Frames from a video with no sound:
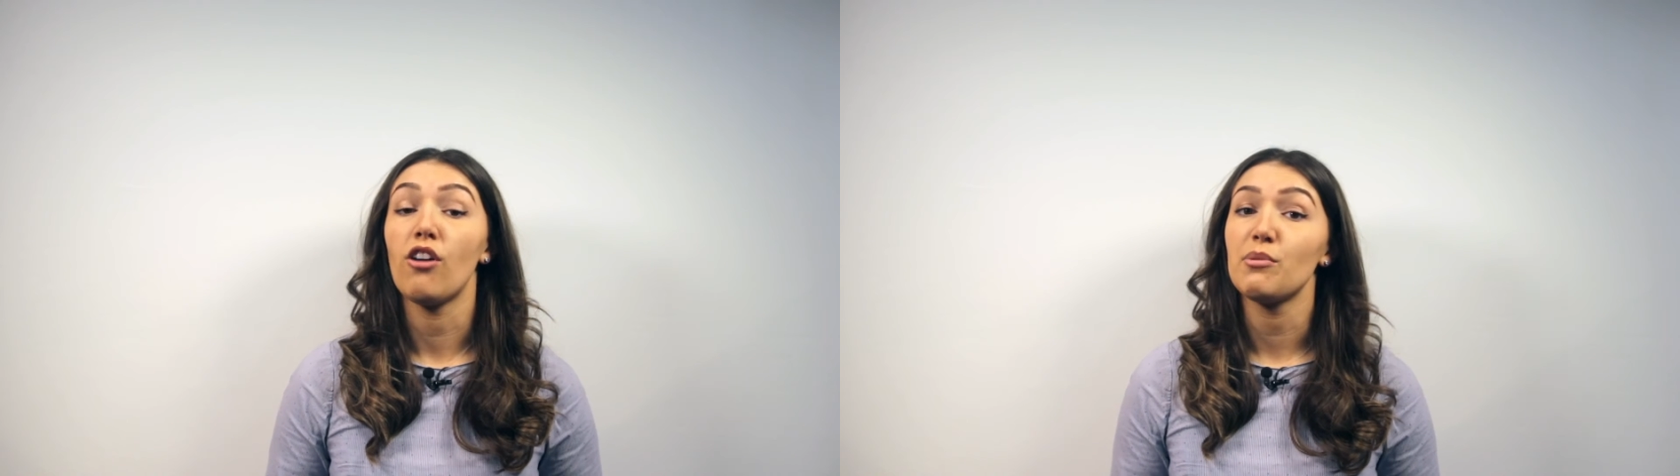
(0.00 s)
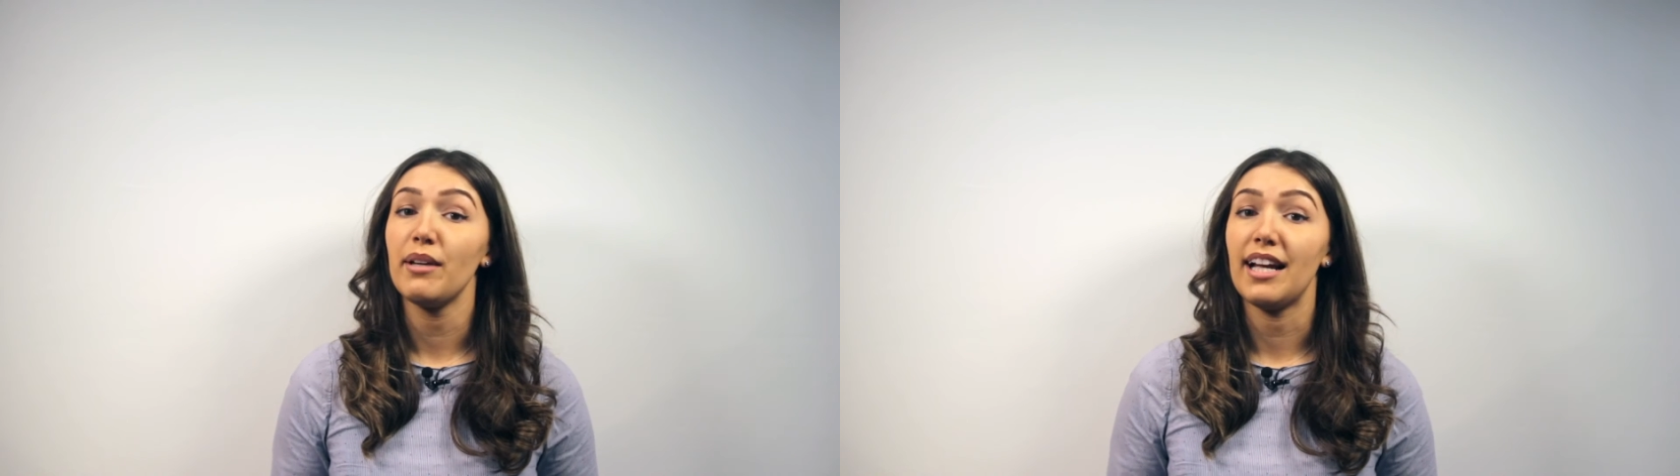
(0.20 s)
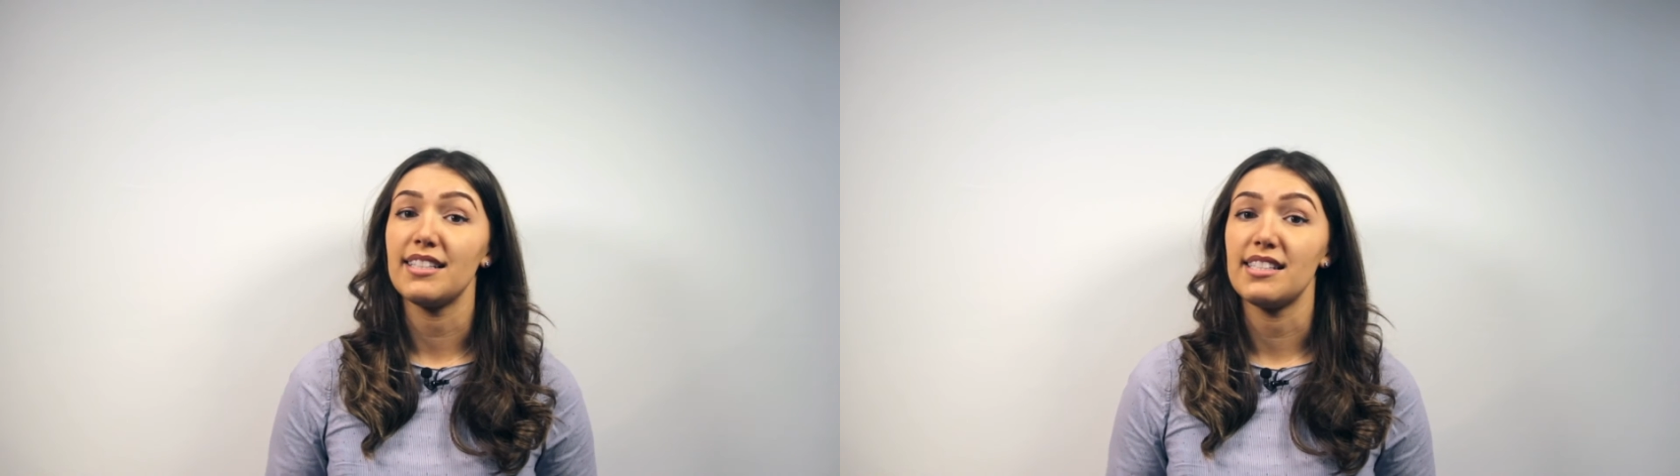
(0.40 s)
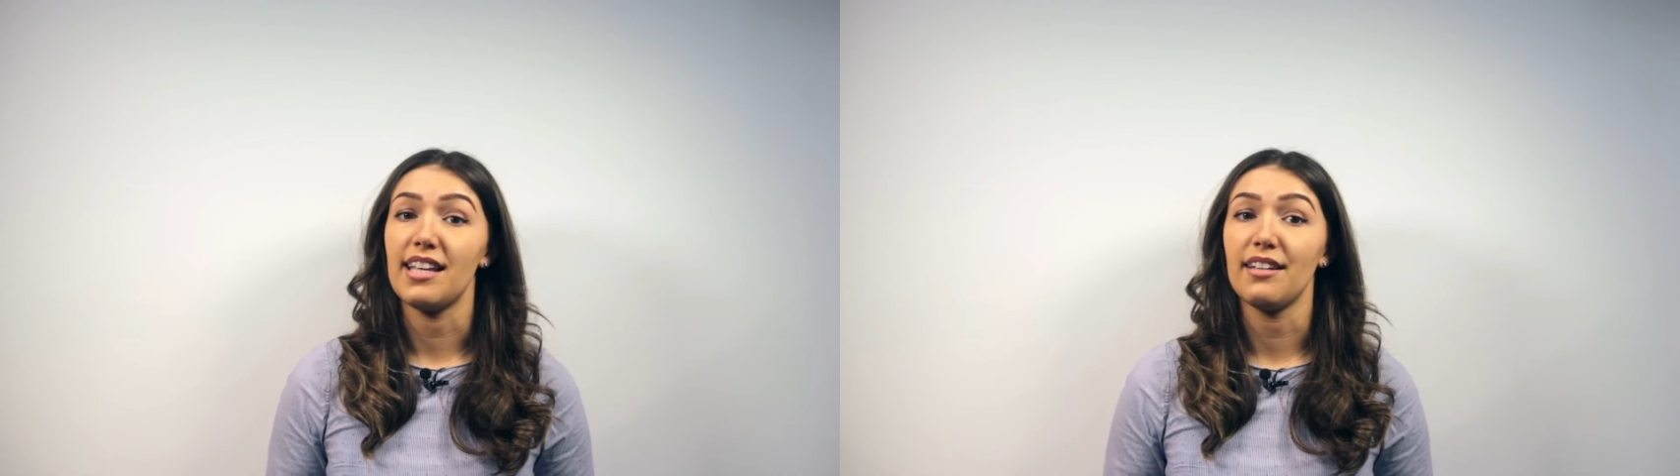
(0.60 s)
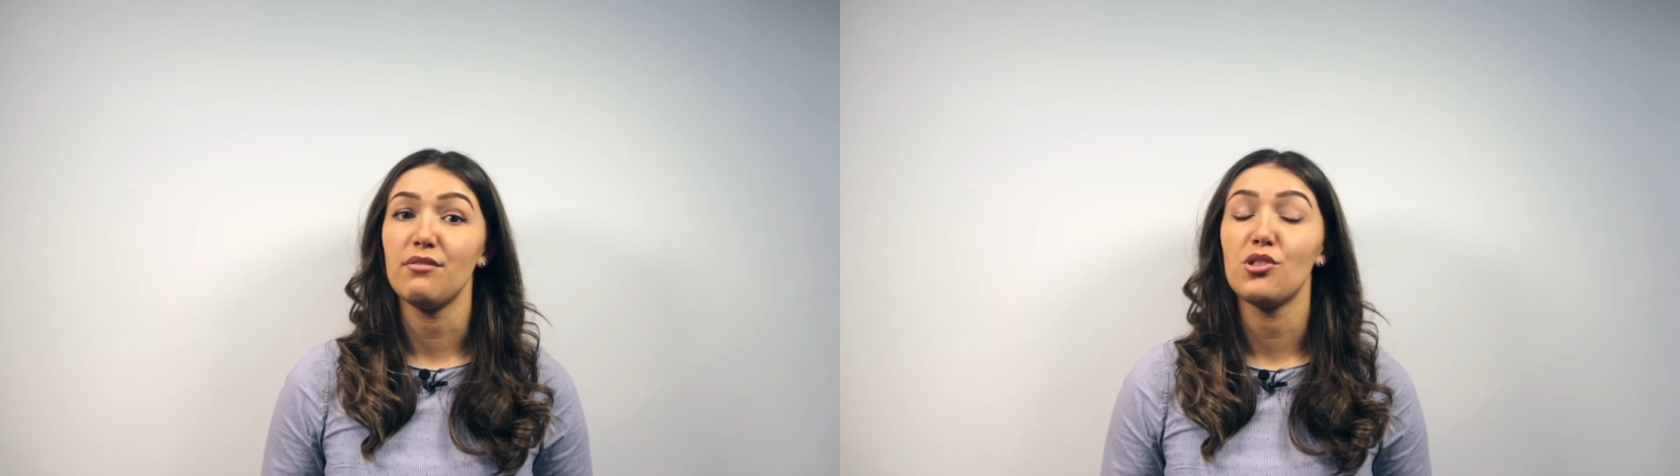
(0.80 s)
or as we like
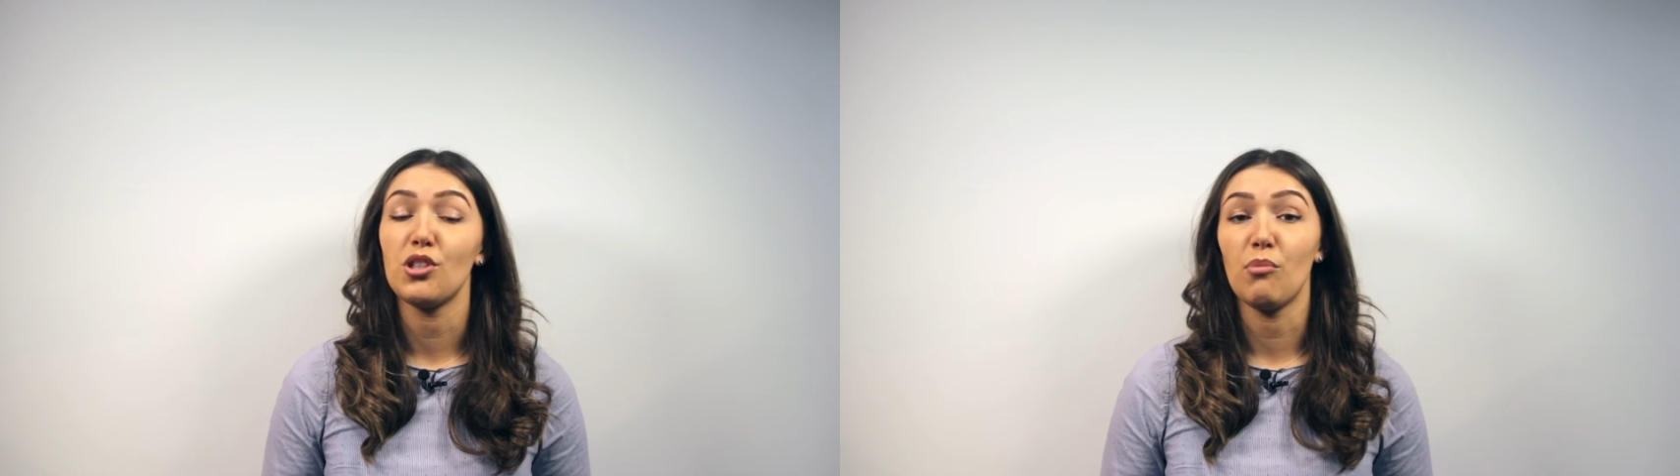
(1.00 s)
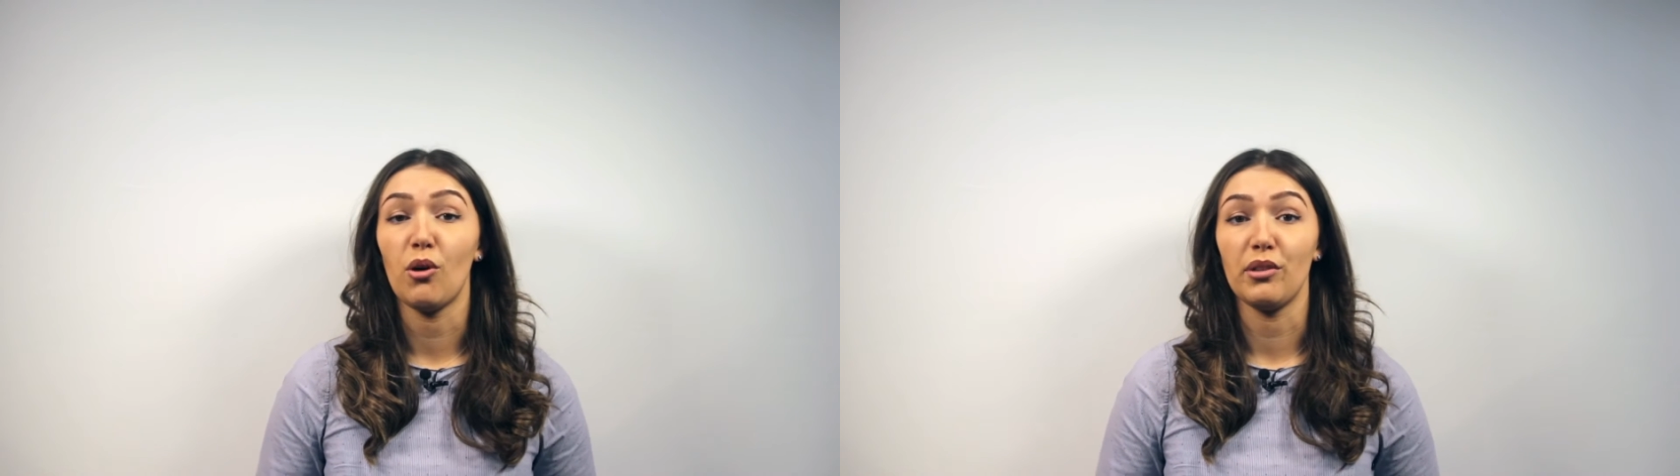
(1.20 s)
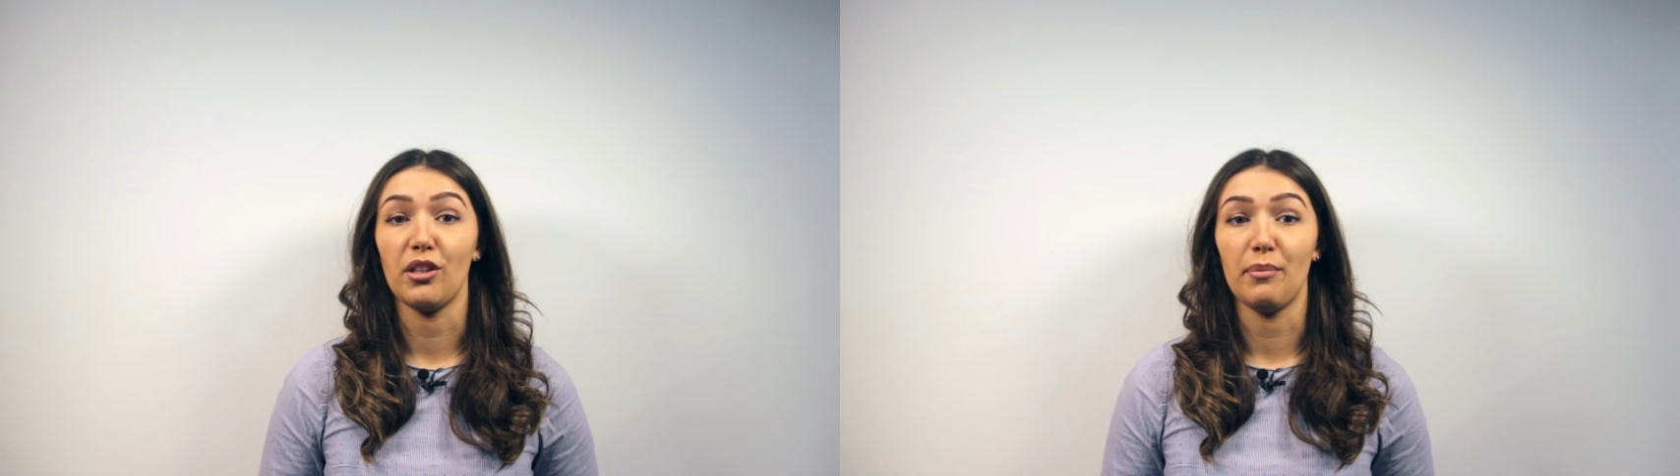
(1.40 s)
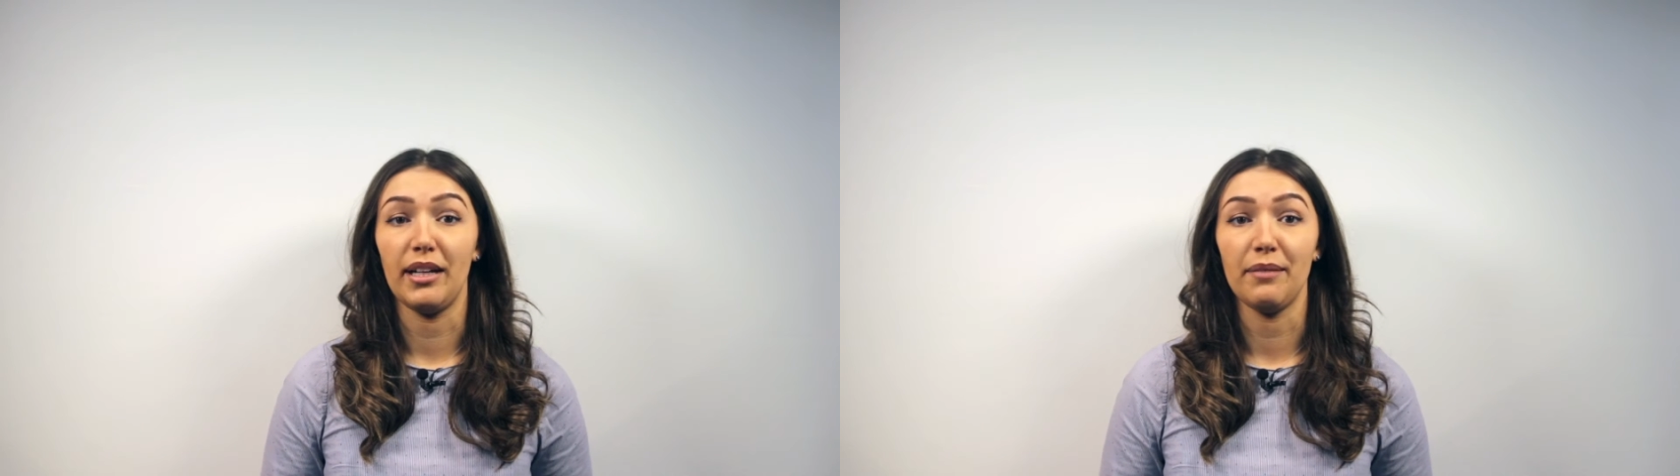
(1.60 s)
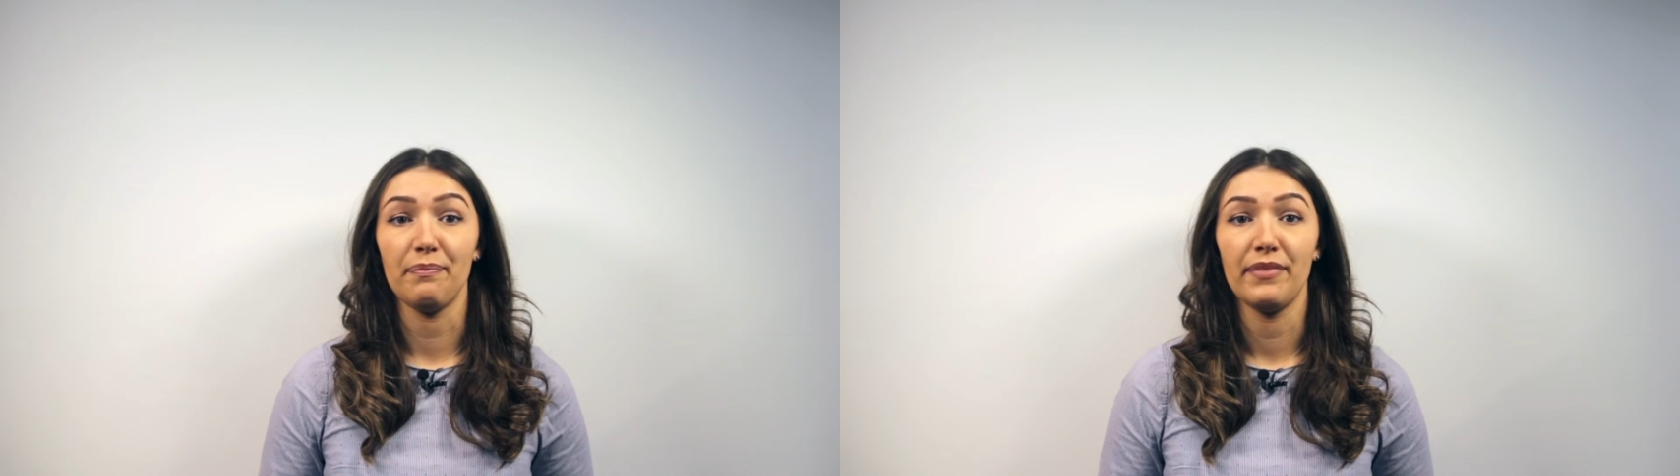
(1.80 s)
to say, do more with your
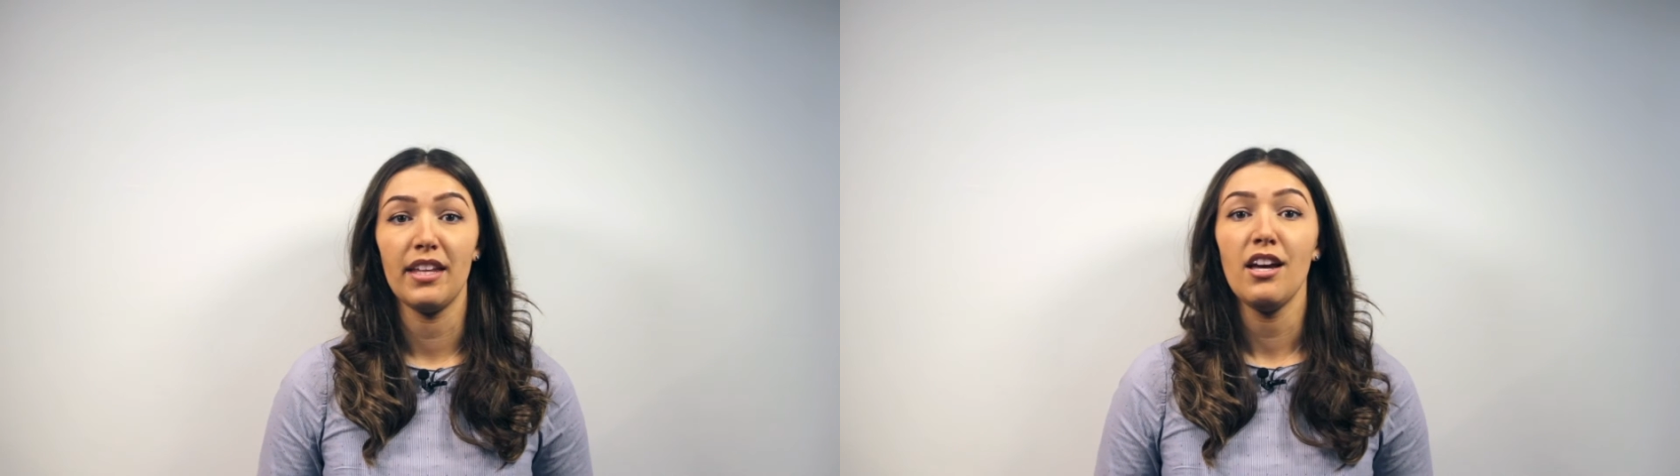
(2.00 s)
money.